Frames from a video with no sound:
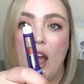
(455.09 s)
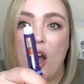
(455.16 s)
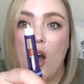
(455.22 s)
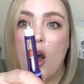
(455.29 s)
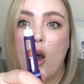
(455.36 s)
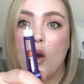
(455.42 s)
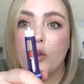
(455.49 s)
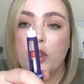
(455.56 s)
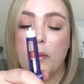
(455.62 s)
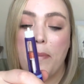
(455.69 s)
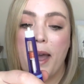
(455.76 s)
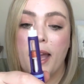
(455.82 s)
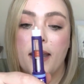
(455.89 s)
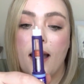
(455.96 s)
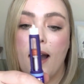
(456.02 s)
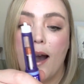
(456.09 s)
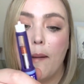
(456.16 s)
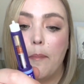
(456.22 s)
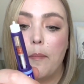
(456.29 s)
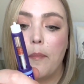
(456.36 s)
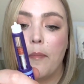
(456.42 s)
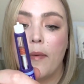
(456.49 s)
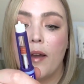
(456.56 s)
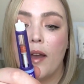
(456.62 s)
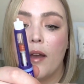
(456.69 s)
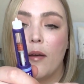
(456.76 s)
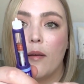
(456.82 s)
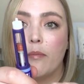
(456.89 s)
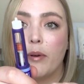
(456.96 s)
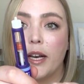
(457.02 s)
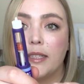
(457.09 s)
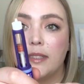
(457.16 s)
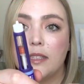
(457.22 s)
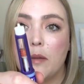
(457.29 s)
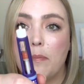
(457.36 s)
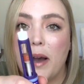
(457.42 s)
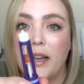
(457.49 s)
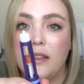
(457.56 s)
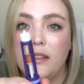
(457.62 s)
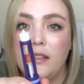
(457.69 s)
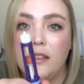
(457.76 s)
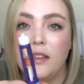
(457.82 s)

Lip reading: hold the pen up, press the button,